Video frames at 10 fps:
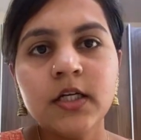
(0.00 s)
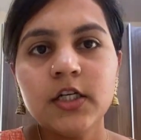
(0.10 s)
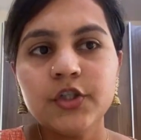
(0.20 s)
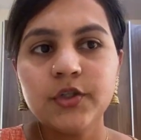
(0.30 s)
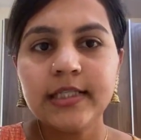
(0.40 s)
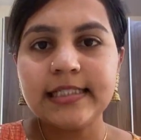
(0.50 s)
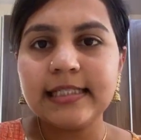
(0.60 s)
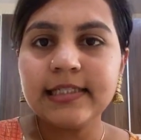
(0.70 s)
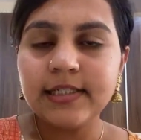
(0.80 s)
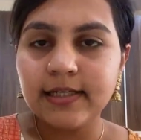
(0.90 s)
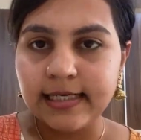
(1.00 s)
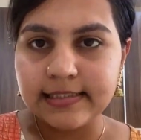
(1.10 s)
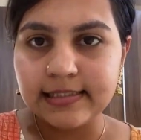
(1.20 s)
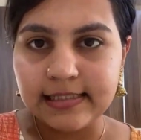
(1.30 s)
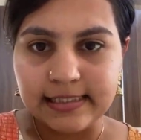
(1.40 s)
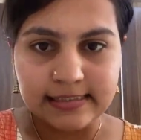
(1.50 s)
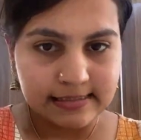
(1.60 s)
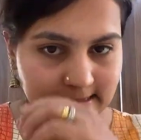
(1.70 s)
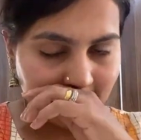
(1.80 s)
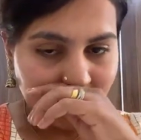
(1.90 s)
So these are the tongue
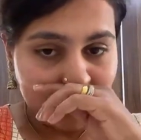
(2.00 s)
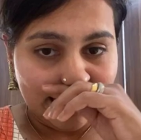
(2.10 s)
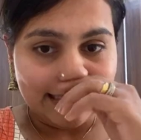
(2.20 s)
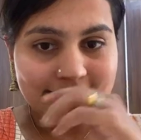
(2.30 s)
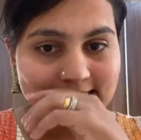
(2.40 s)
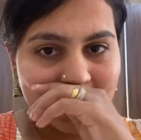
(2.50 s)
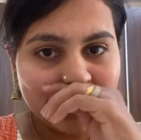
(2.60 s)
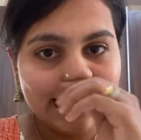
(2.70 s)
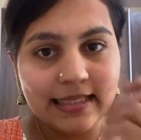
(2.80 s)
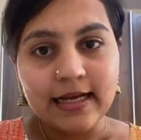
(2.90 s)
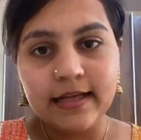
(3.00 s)
exercises. The second